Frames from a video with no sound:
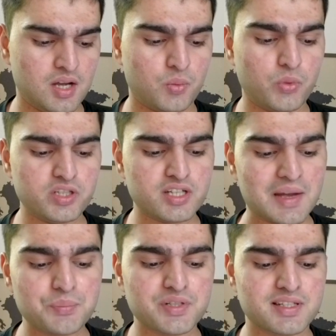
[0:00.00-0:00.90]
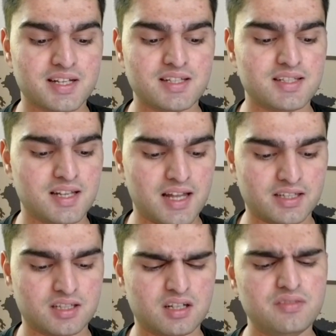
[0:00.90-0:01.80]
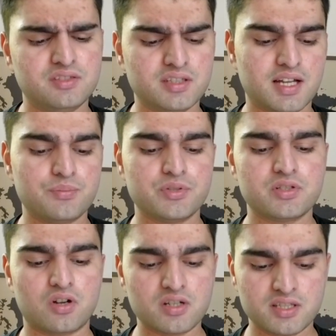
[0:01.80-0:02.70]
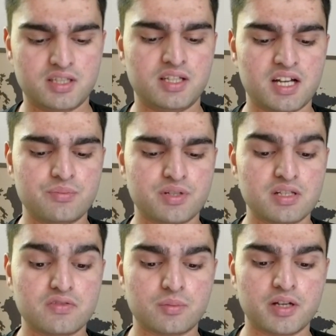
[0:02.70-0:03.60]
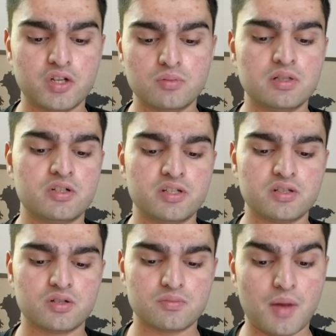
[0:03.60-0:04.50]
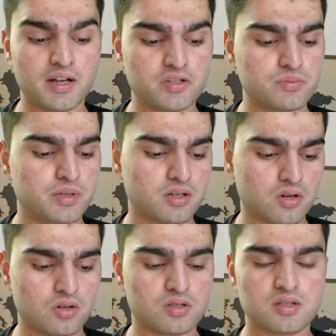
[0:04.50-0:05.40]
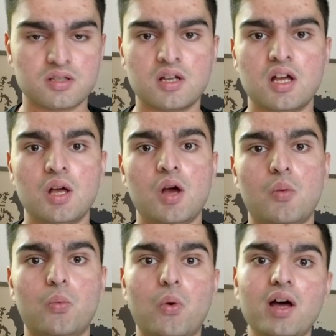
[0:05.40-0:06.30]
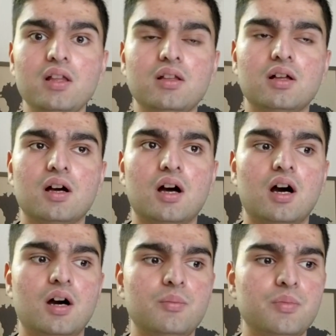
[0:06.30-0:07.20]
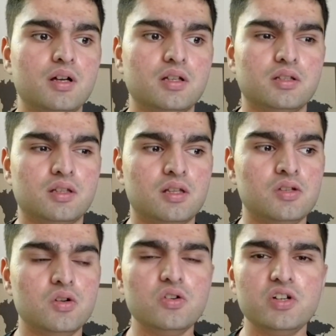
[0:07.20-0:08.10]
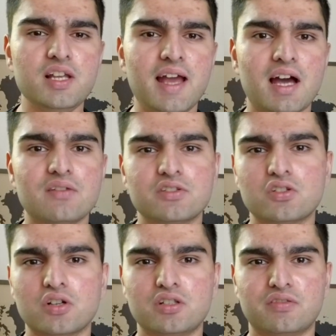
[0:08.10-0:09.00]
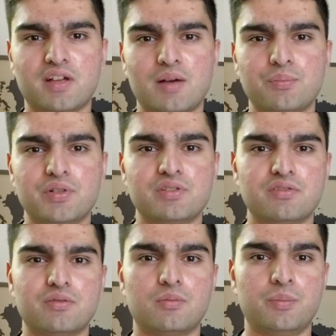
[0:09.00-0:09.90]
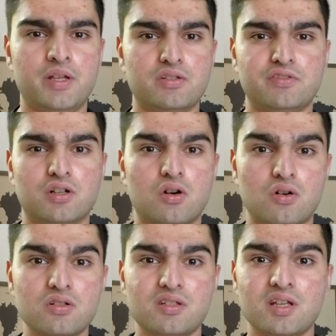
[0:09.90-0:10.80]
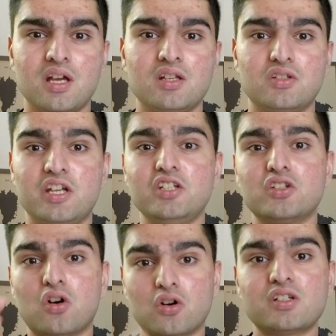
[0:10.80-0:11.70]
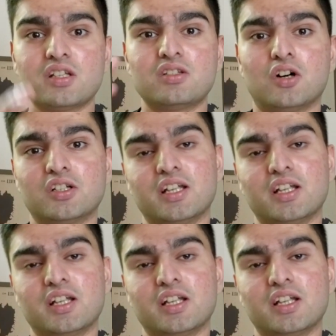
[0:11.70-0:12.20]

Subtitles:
Which campus can I select, Clifton campus or City campus, for my human resource management course? Well, you don't really have a choice of campus based off your course. So each course is taught